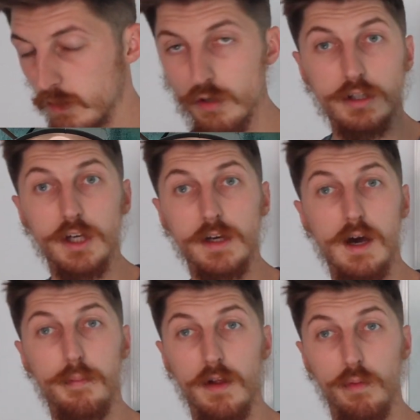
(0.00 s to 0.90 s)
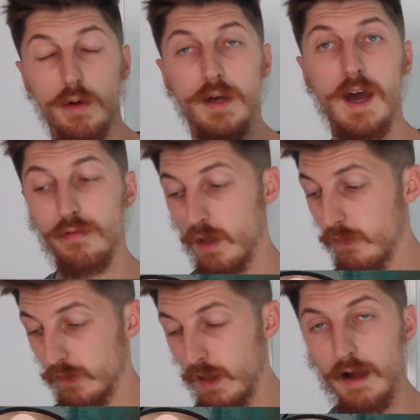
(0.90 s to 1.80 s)
you can check out, by the way, we have
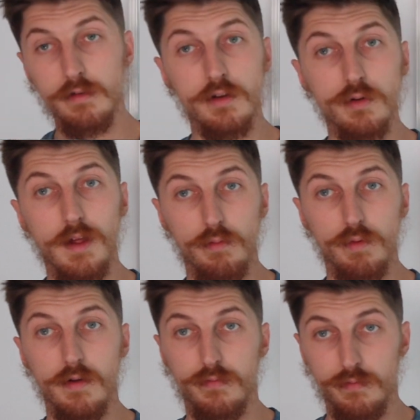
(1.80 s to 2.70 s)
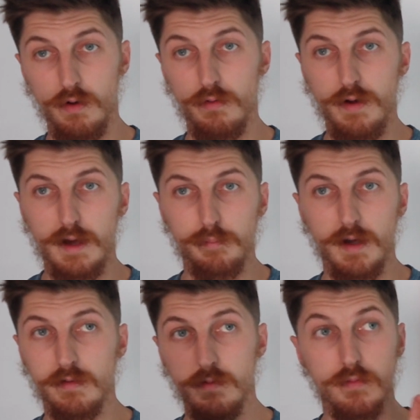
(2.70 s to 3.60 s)
covered how to do that riff of hang
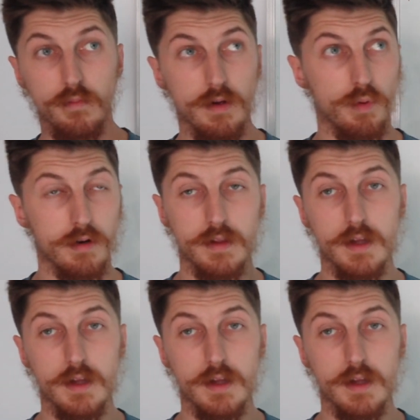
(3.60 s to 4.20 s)
massive in one of